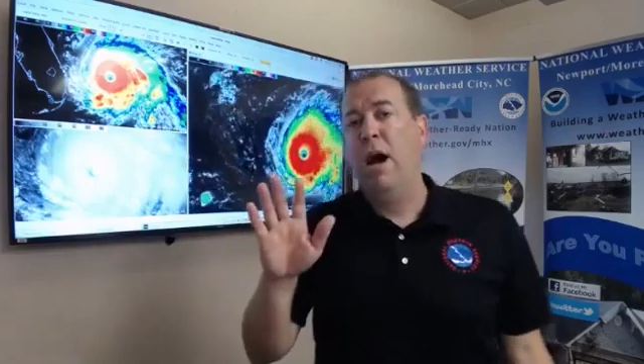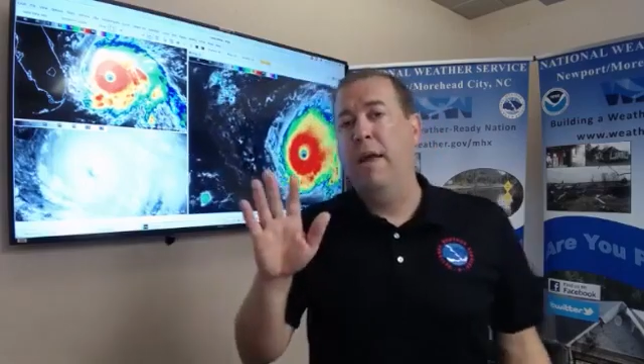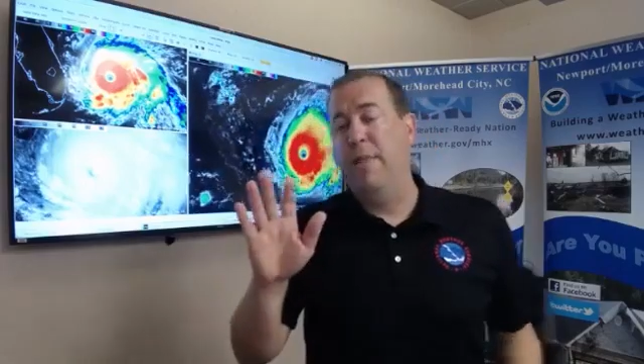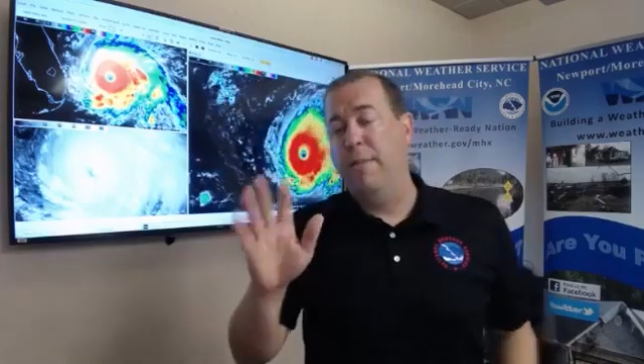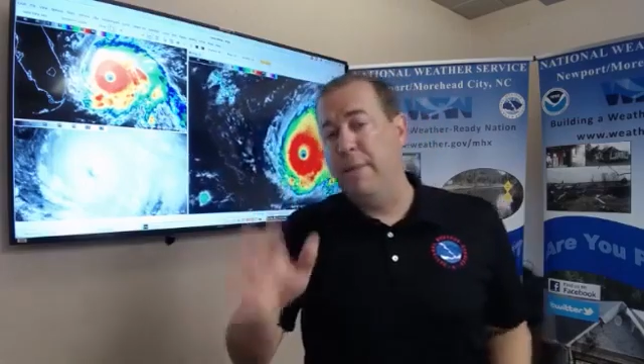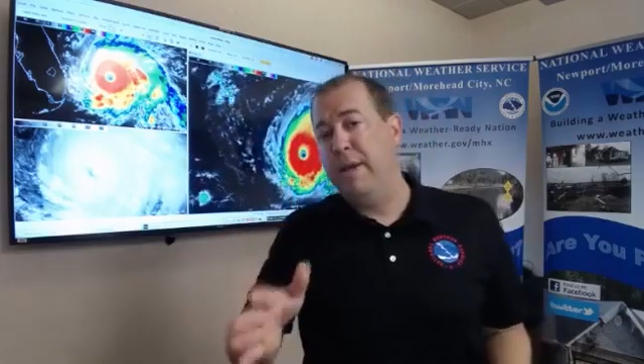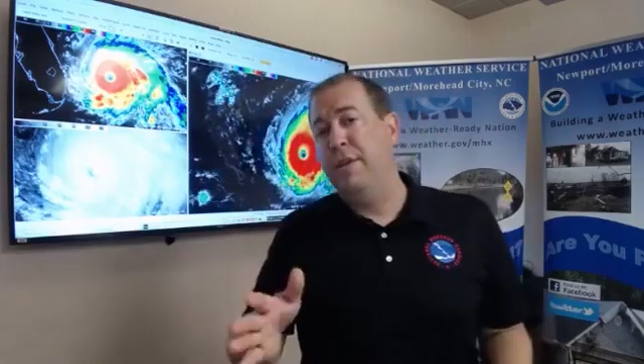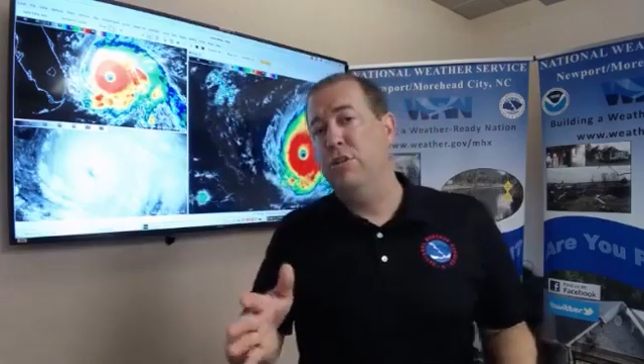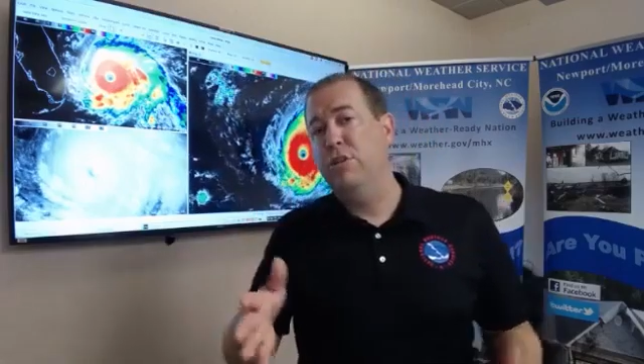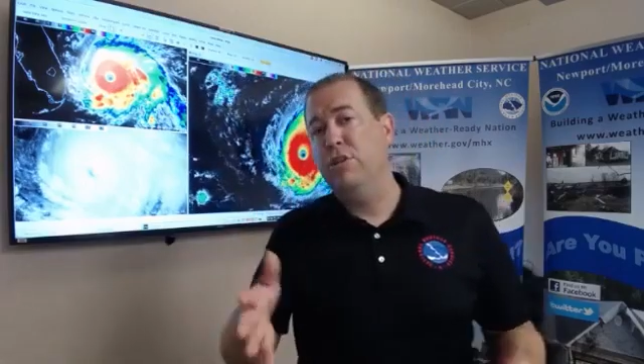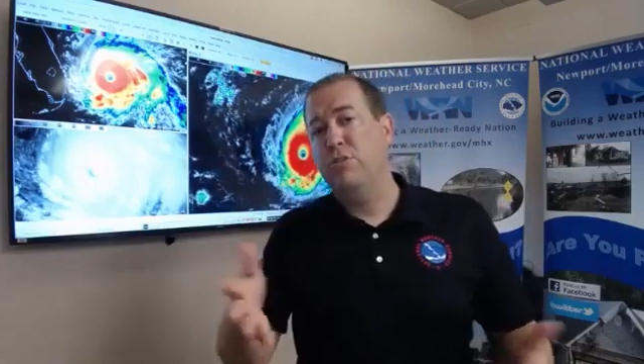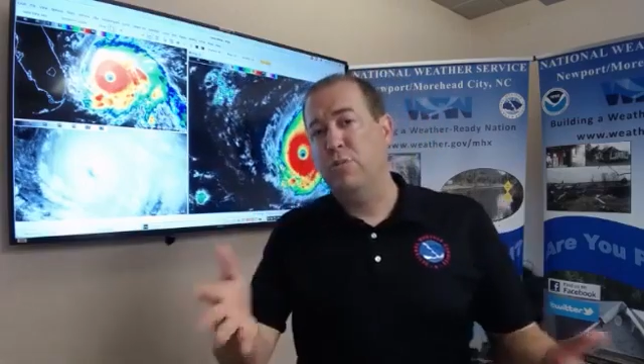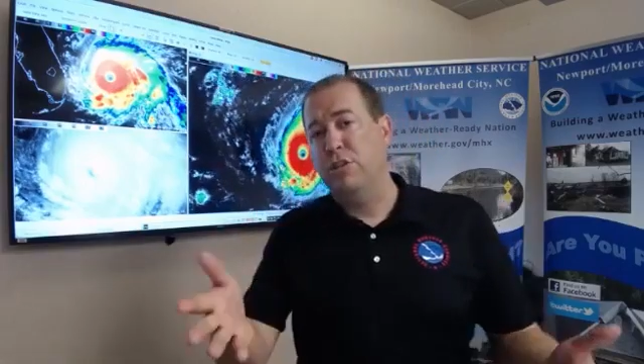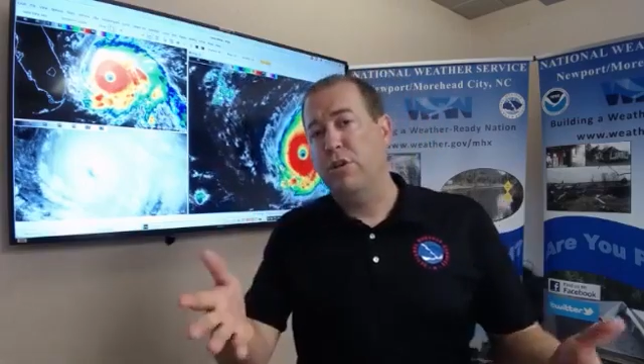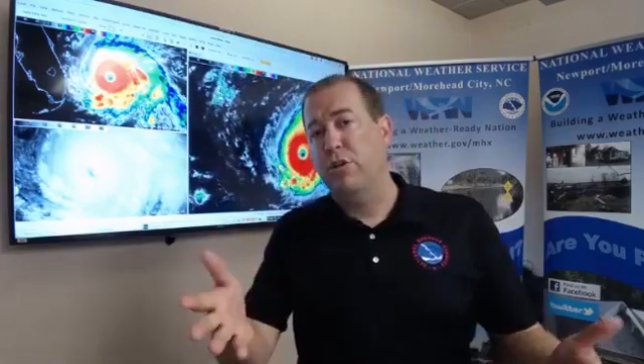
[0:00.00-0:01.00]
The big
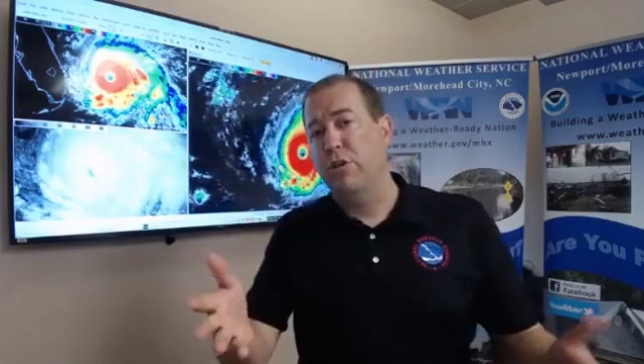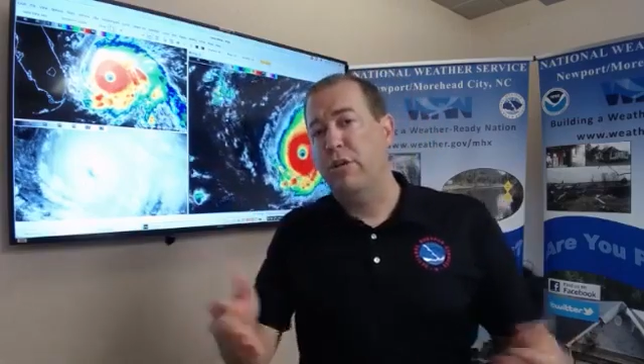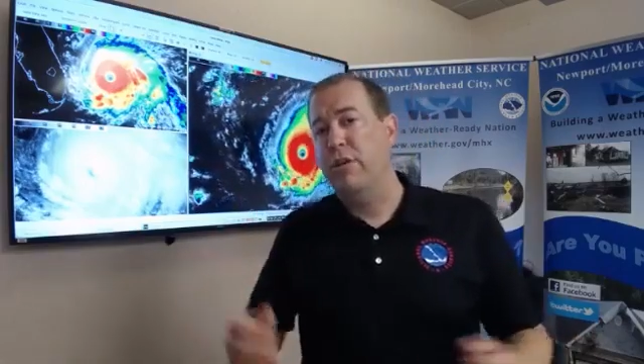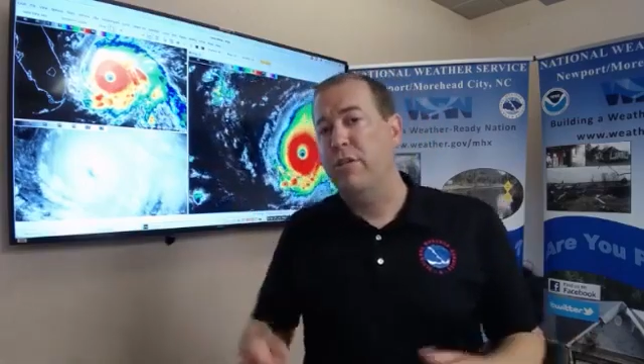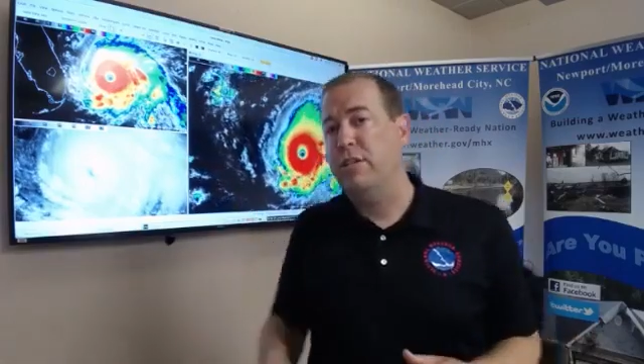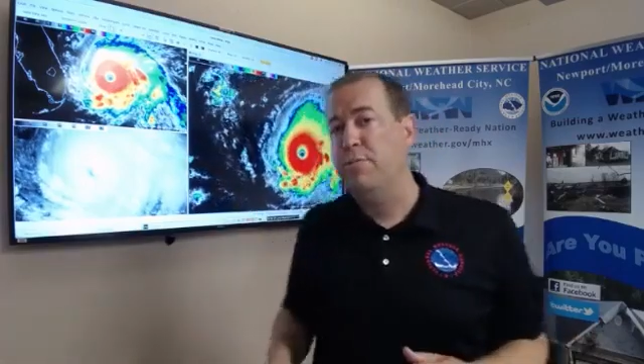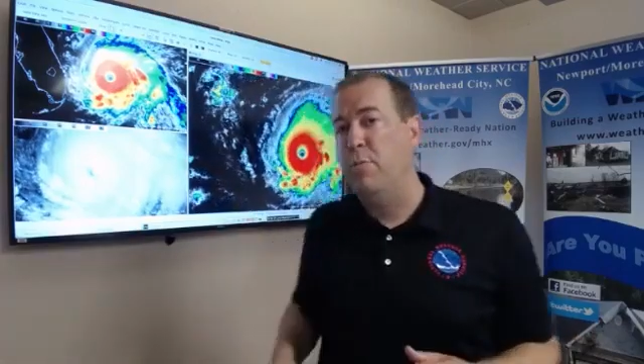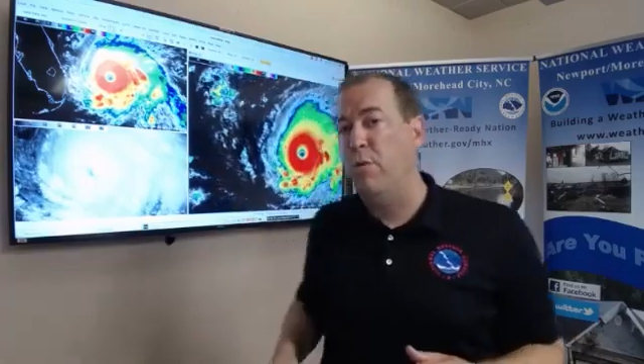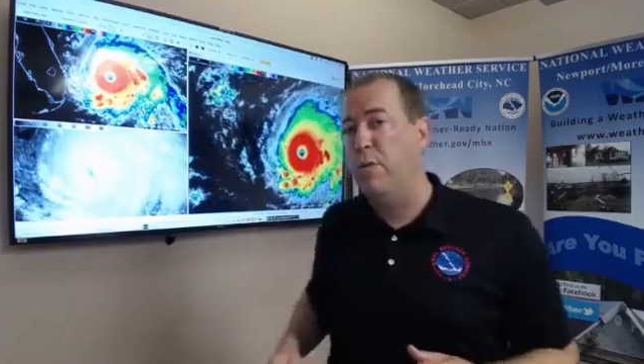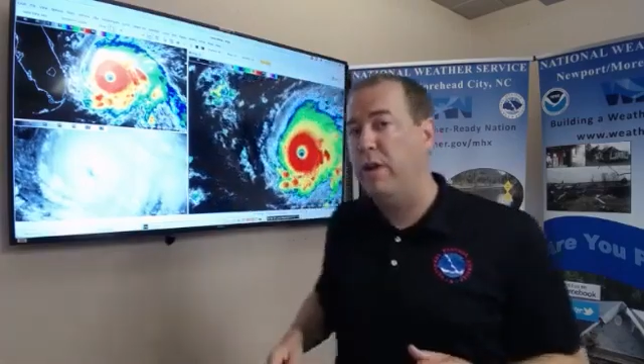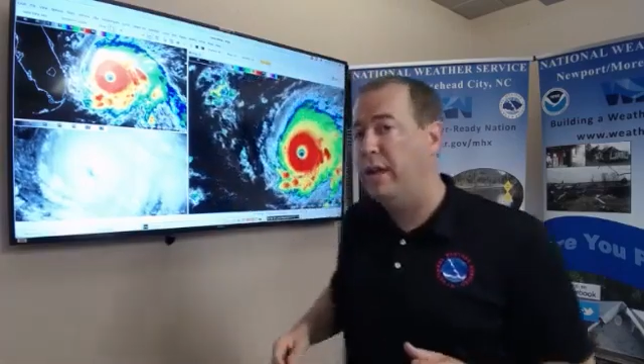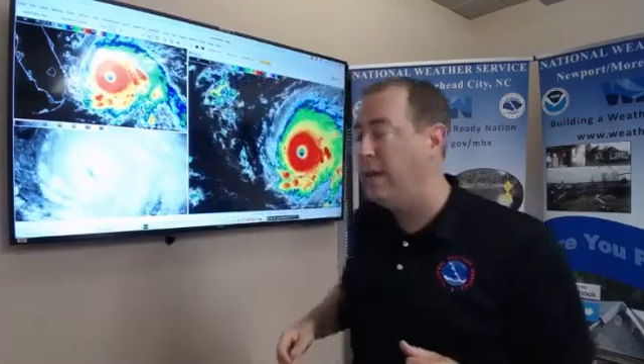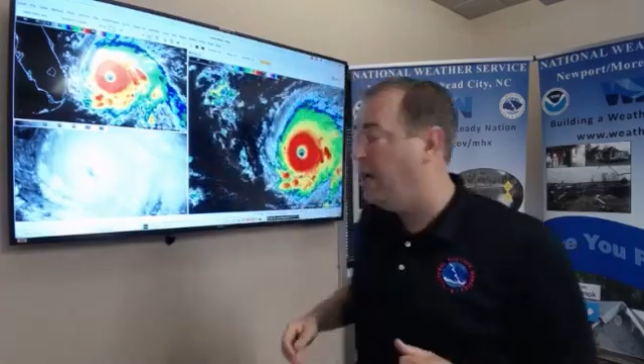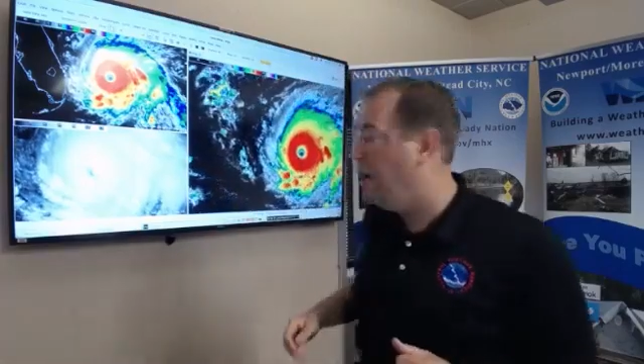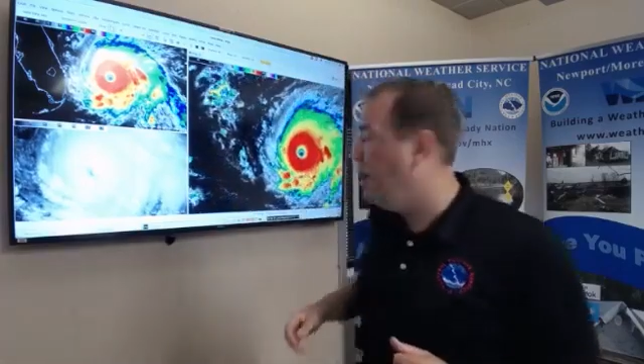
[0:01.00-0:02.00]
news was earlier this morning,